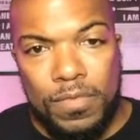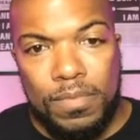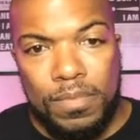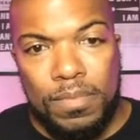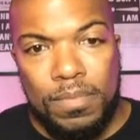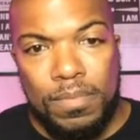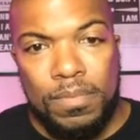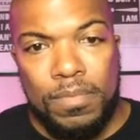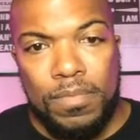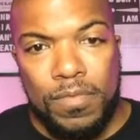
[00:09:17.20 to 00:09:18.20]

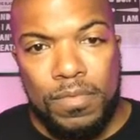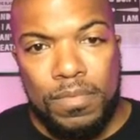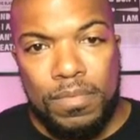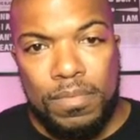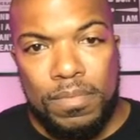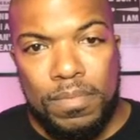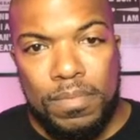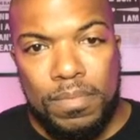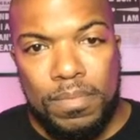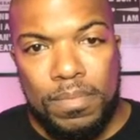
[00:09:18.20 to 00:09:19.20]

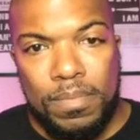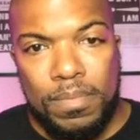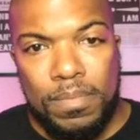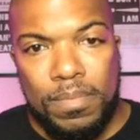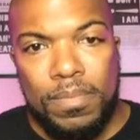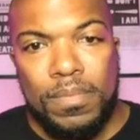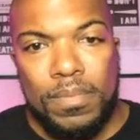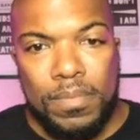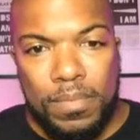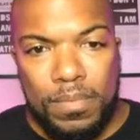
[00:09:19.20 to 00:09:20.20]

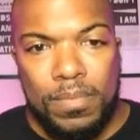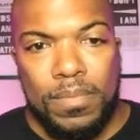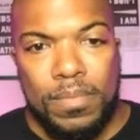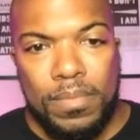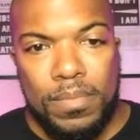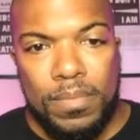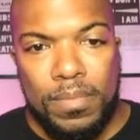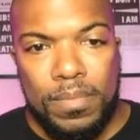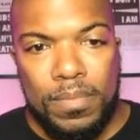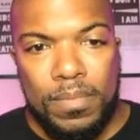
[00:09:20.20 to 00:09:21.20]

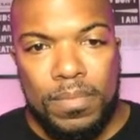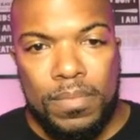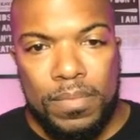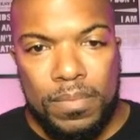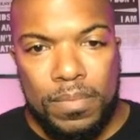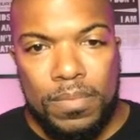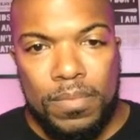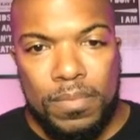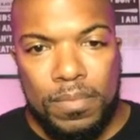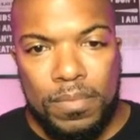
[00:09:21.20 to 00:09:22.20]

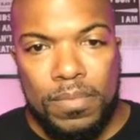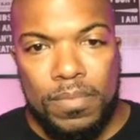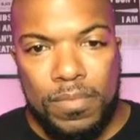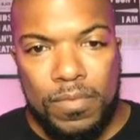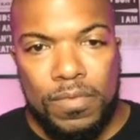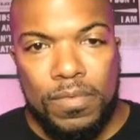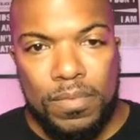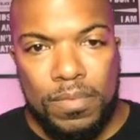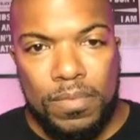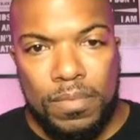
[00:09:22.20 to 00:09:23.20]

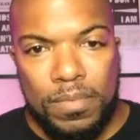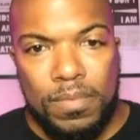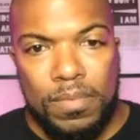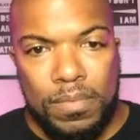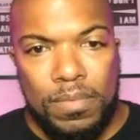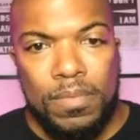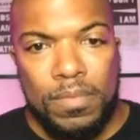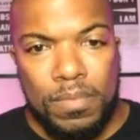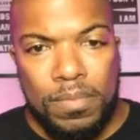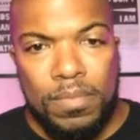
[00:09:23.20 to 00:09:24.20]

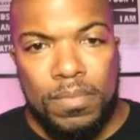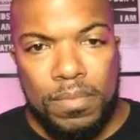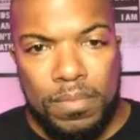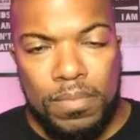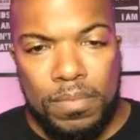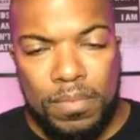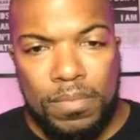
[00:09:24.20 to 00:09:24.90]
[no speech]